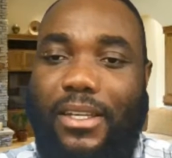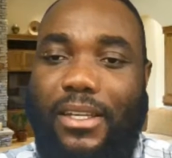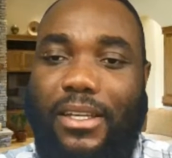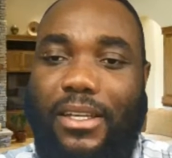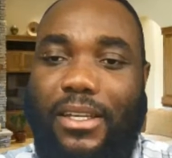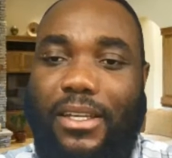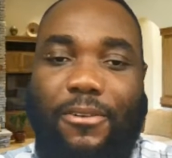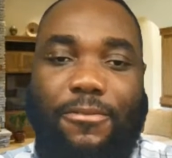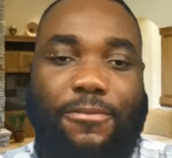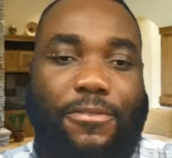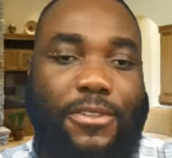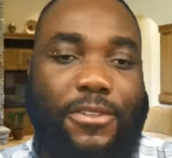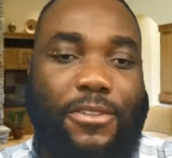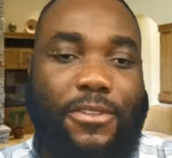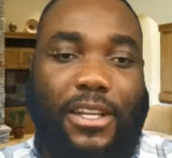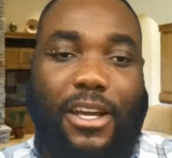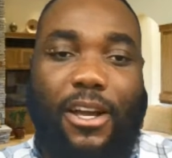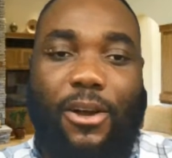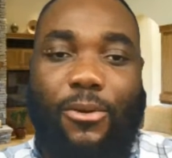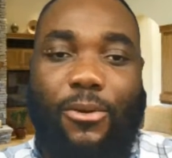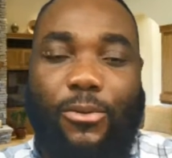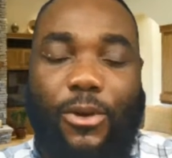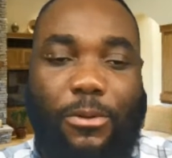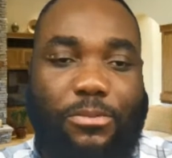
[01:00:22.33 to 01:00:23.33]
visit our
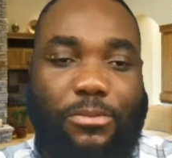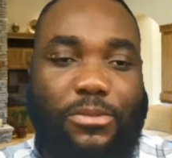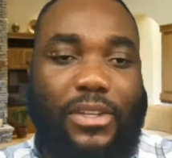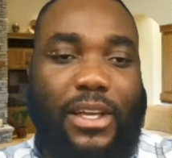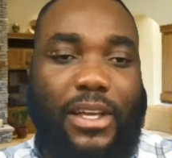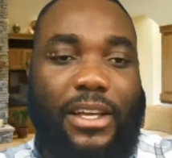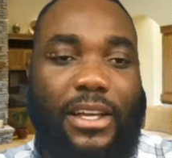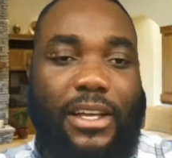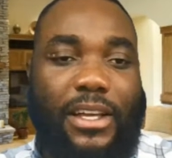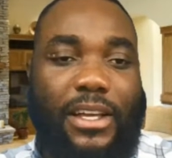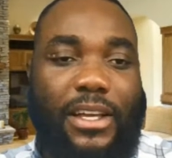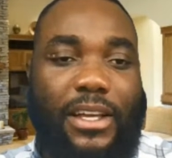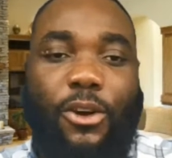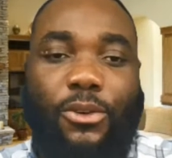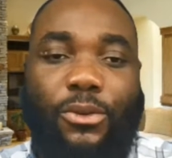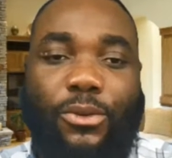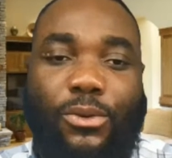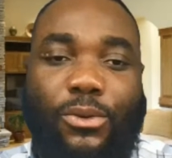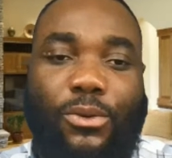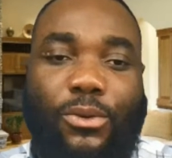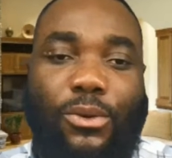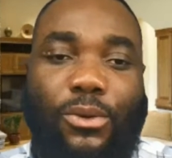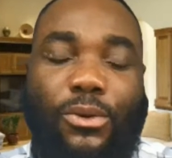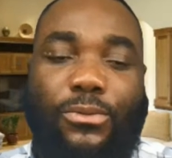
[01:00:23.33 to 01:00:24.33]
website, John
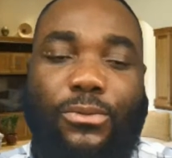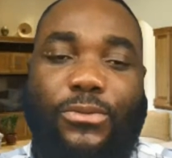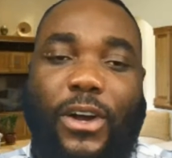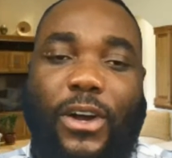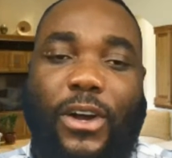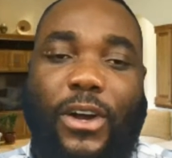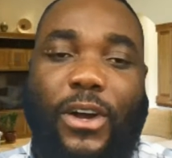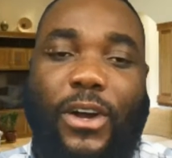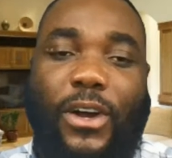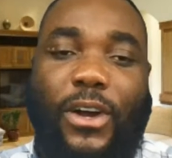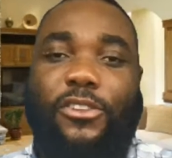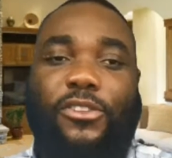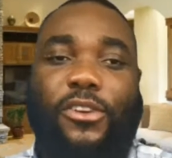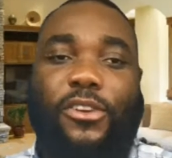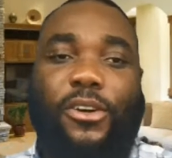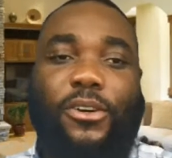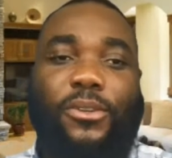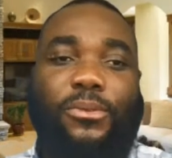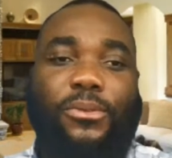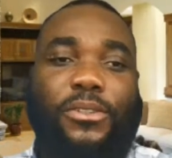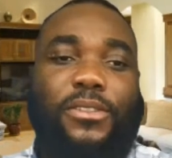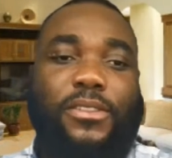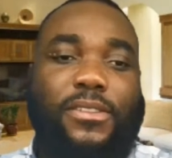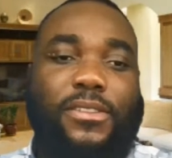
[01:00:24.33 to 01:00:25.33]
Ughulu Foundation, which is